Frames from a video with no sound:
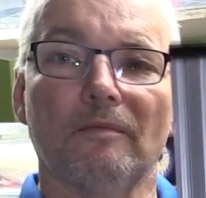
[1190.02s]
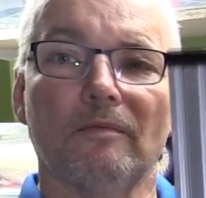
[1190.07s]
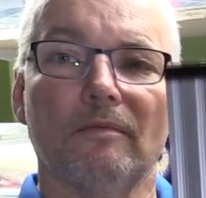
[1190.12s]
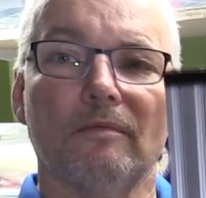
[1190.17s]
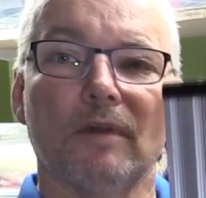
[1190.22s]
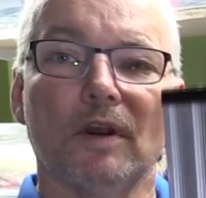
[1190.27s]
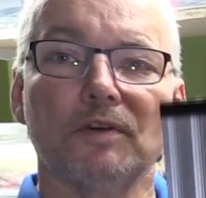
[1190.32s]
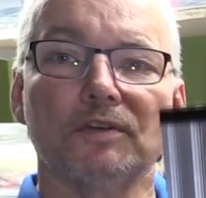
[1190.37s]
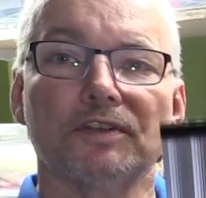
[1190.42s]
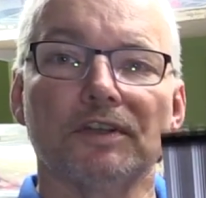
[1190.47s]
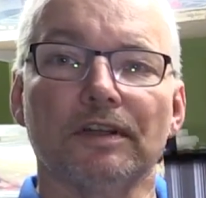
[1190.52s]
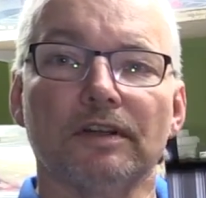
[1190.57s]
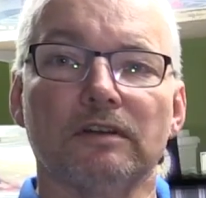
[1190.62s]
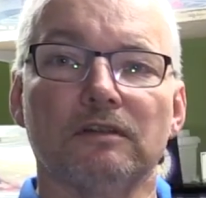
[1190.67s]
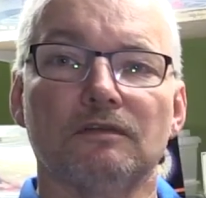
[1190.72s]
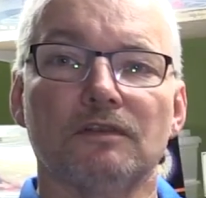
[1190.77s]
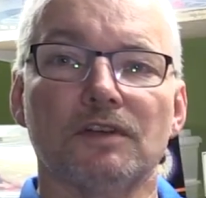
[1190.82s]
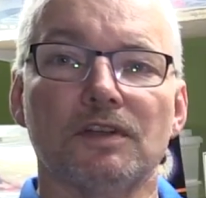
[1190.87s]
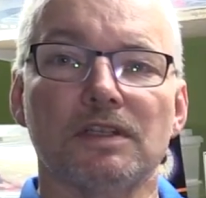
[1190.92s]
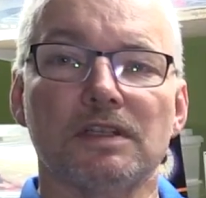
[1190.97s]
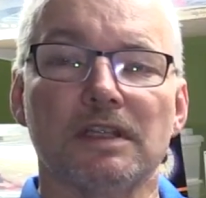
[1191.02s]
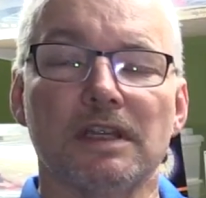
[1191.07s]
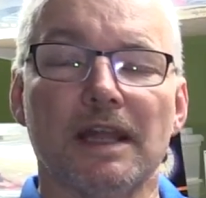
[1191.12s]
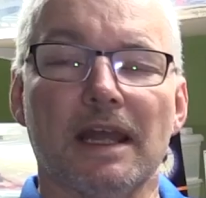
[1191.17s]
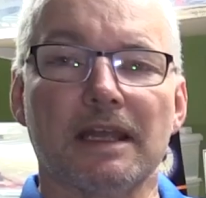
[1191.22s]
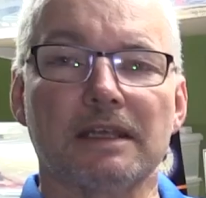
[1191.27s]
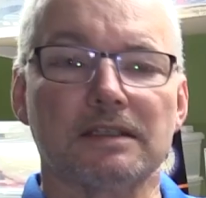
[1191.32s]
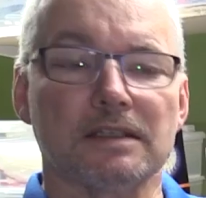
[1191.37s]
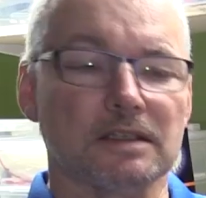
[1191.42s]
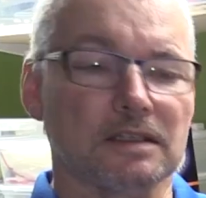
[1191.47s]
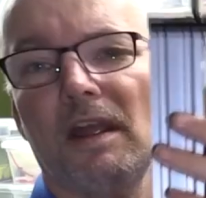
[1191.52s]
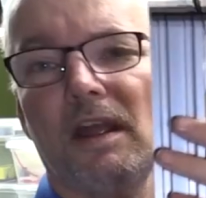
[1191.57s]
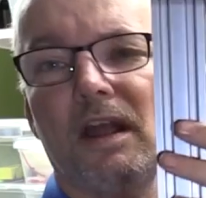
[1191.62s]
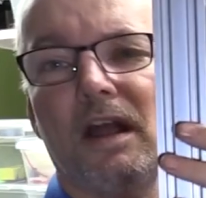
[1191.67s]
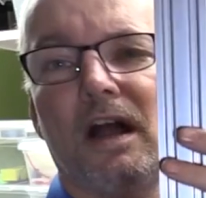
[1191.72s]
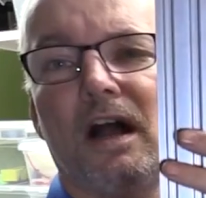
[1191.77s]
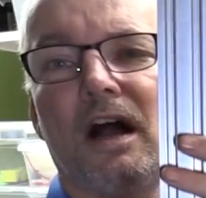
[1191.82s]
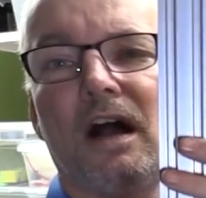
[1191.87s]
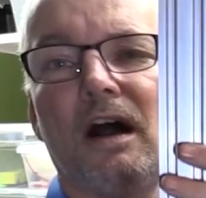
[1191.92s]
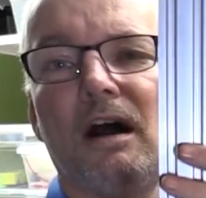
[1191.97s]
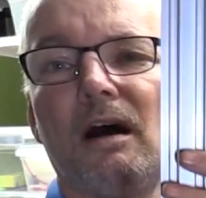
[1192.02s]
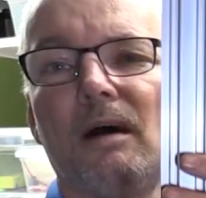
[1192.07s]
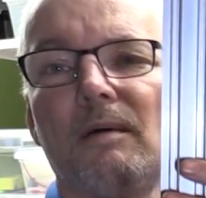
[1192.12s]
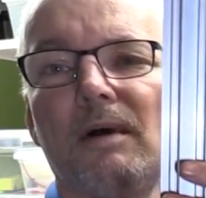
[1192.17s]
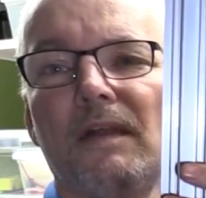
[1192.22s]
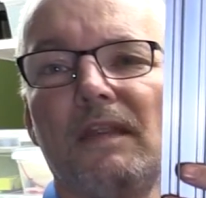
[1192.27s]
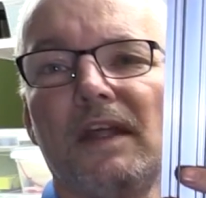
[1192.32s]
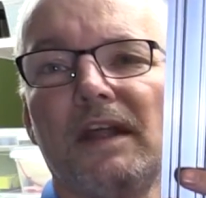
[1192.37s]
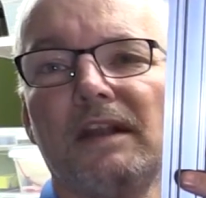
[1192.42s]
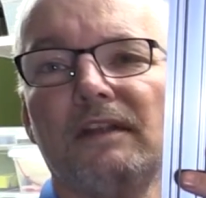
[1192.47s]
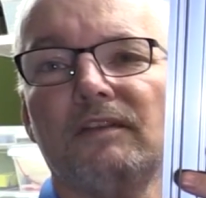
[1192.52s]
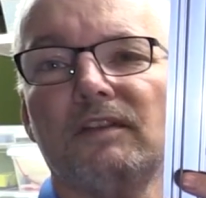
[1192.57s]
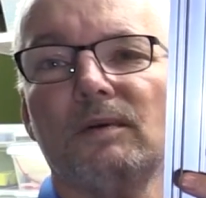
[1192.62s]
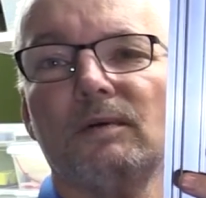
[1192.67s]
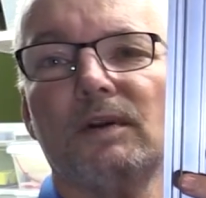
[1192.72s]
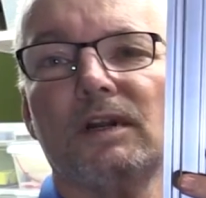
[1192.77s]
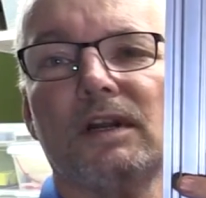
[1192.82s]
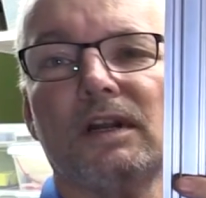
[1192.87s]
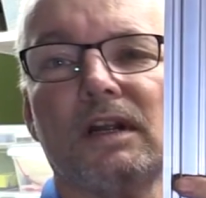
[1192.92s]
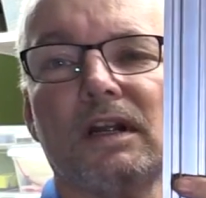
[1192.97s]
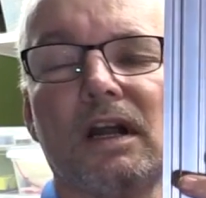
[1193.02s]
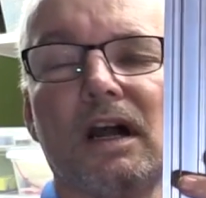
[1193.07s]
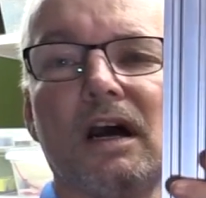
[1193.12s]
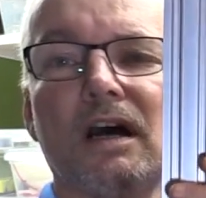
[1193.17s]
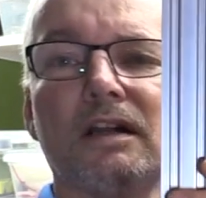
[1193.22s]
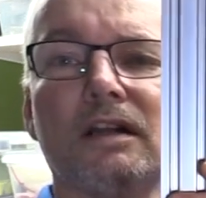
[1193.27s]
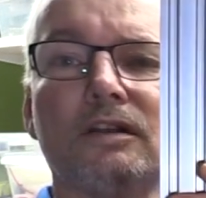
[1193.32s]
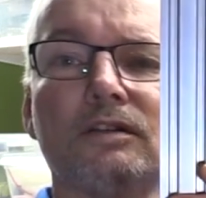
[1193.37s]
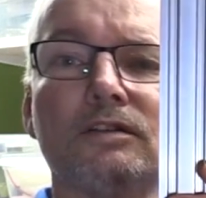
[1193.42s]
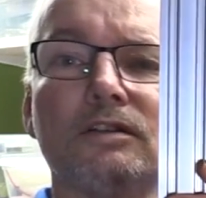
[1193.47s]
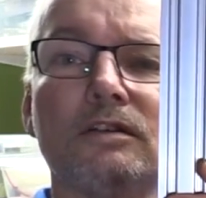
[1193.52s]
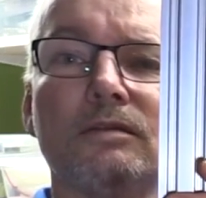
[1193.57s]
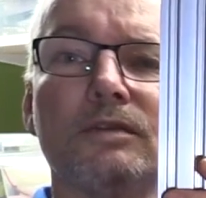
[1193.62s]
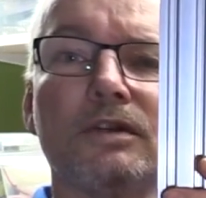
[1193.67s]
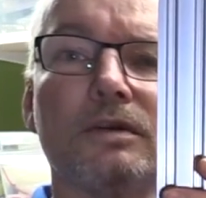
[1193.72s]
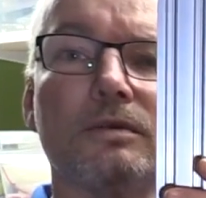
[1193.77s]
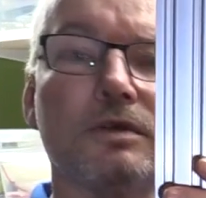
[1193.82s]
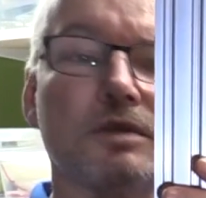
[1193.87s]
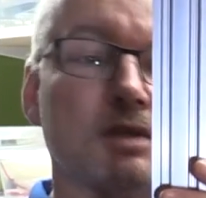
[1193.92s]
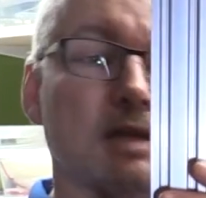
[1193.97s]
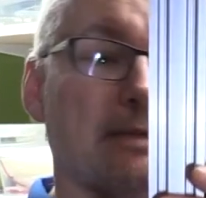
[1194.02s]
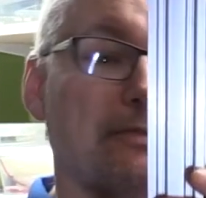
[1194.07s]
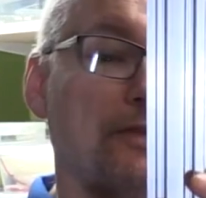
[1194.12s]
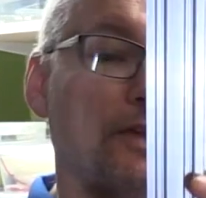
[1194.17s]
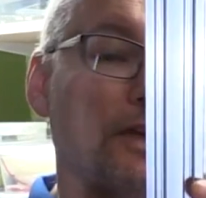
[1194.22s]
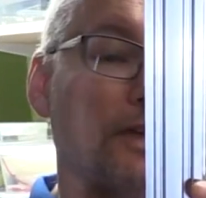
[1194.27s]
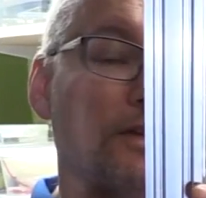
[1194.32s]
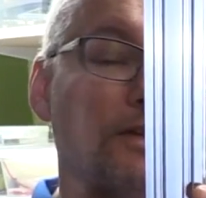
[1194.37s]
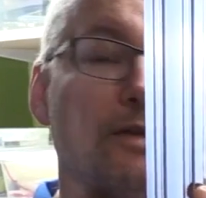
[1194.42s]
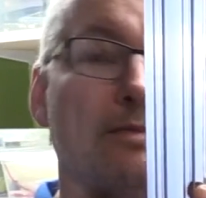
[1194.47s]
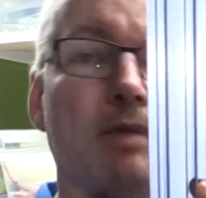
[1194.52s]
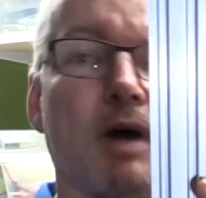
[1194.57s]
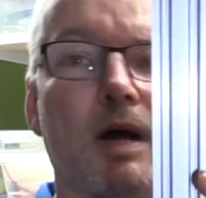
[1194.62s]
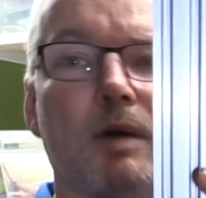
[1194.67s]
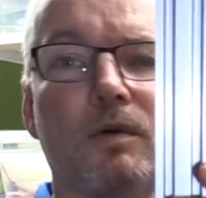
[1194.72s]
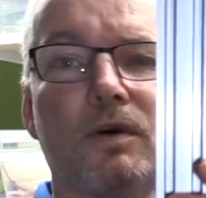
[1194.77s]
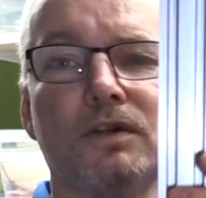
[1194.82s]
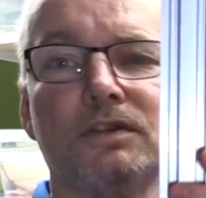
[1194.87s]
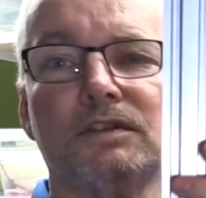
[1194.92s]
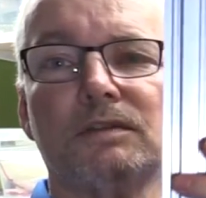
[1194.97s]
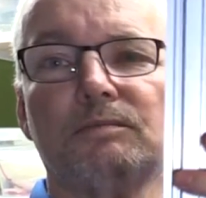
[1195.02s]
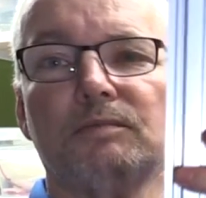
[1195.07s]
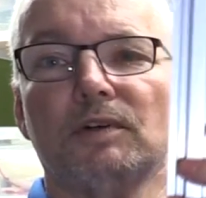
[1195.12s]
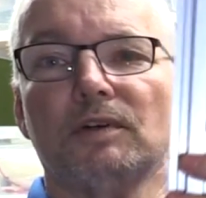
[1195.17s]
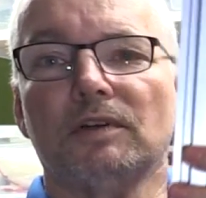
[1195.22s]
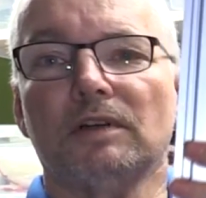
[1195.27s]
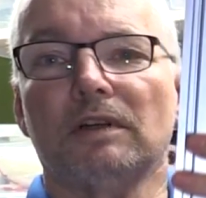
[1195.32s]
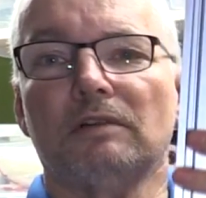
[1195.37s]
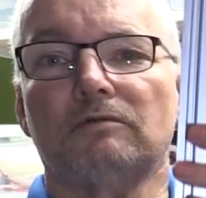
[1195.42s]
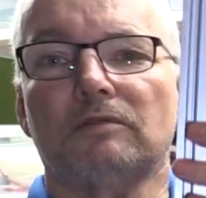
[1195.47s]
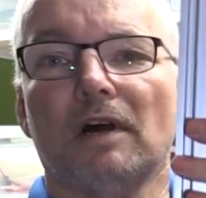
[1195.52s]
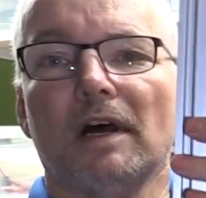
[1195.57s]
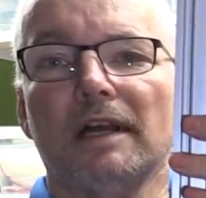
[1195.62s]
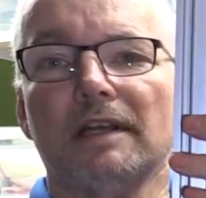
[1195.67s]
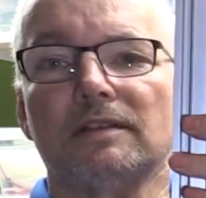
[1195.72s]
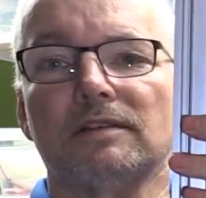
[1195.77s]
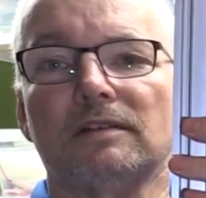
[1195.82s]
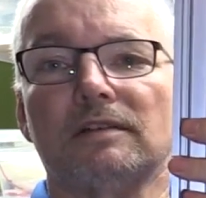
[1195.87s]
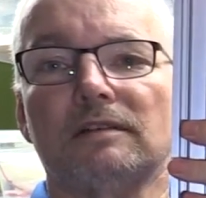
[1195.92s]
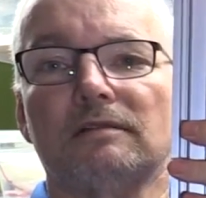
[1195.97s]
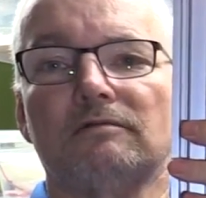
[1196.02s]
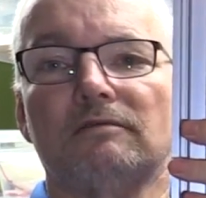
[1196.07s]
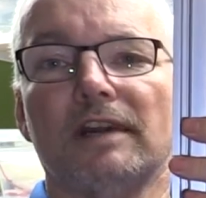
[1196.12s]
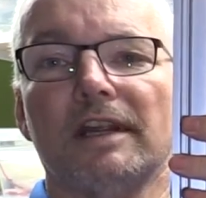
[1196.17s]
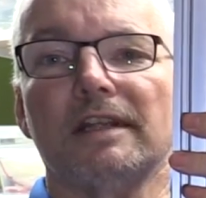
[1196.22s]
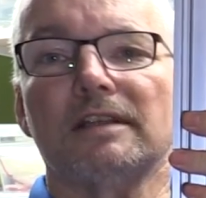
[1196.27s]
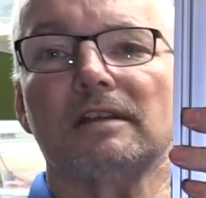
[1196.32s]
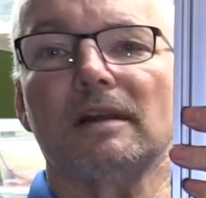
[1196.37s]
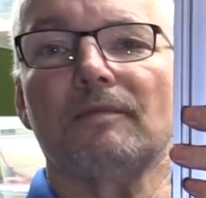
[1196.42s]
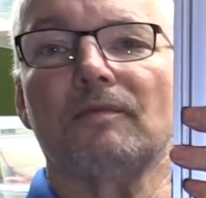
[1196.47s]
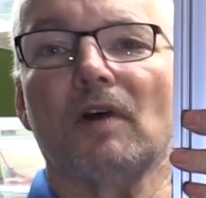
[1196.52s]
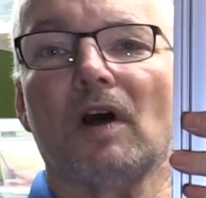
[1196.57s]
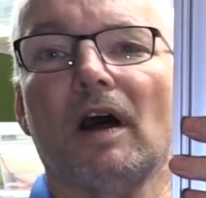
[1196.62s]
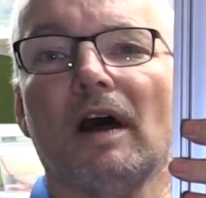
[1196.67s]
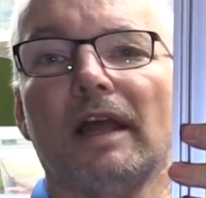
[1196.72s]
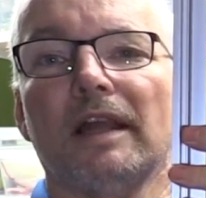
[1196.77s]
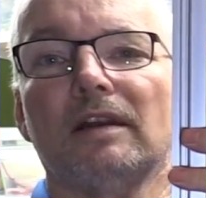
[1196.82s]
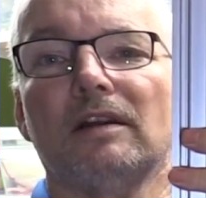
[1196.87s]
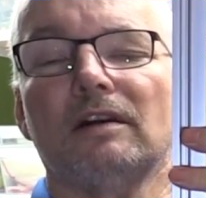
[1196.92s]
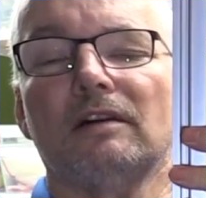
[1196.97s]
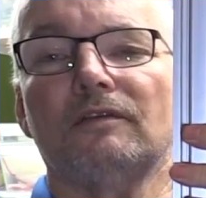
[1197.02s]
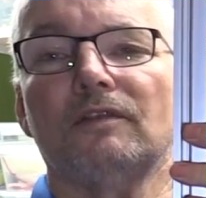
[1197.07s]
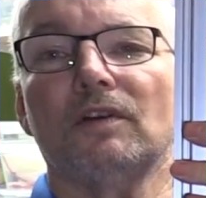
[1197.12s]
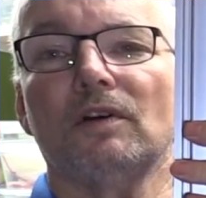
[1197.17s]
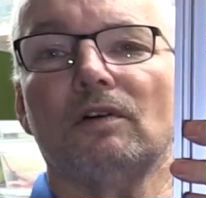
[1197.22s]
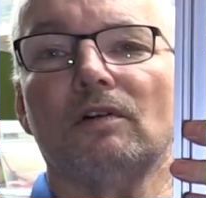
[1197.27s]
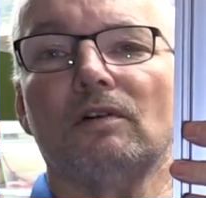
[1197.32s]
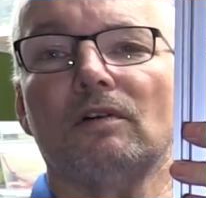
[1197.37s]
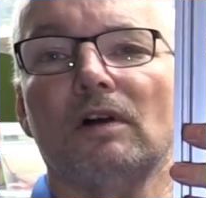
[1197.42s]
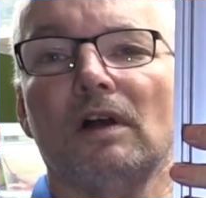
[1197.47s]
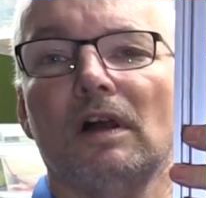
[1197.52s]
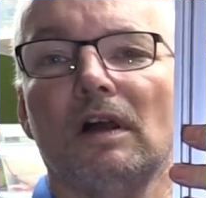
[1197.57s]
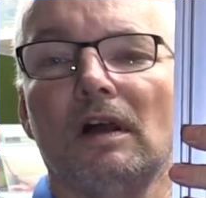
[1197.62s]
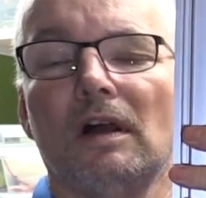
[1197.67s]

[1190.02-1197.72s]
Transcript: motion for the Z-axis. And then if you were going to cut aluminum or something, you might want to put a riser, raise up the height of your